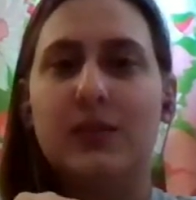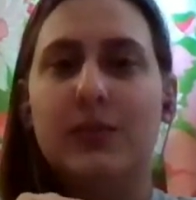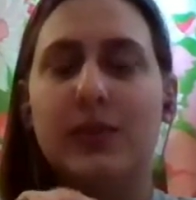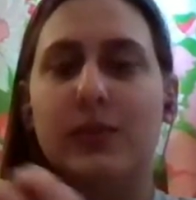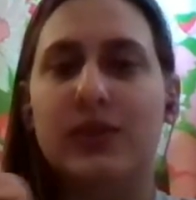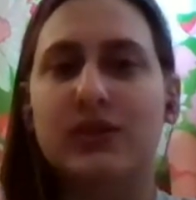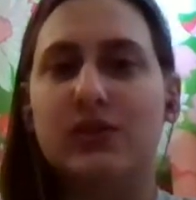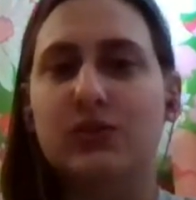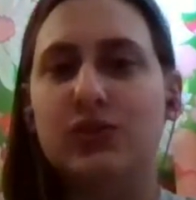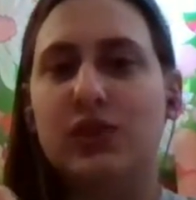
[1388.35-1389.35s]
but the
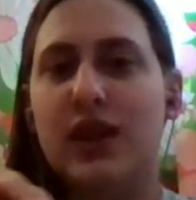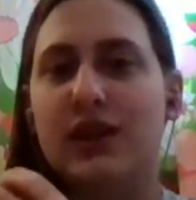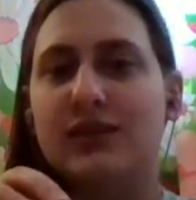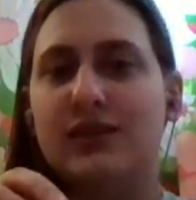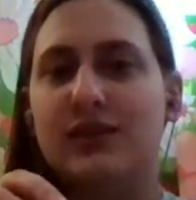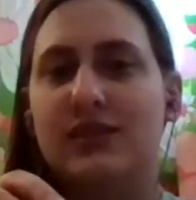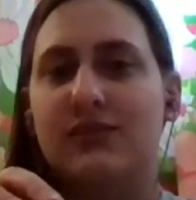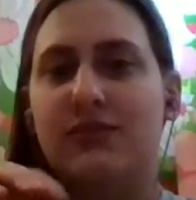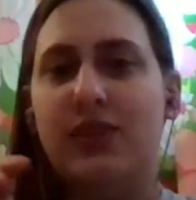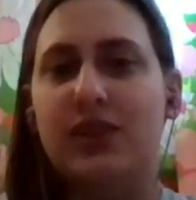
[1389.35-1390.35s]
resolution hasn't
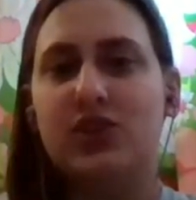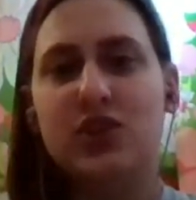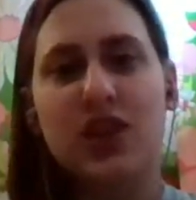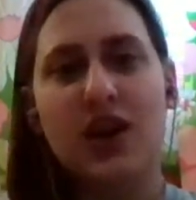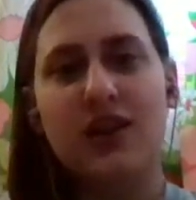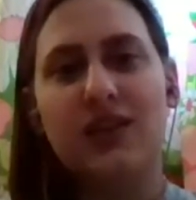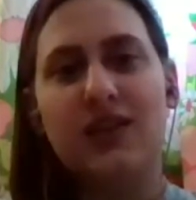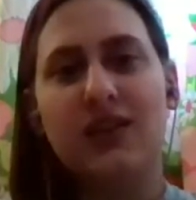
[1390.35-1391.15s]
finished yet.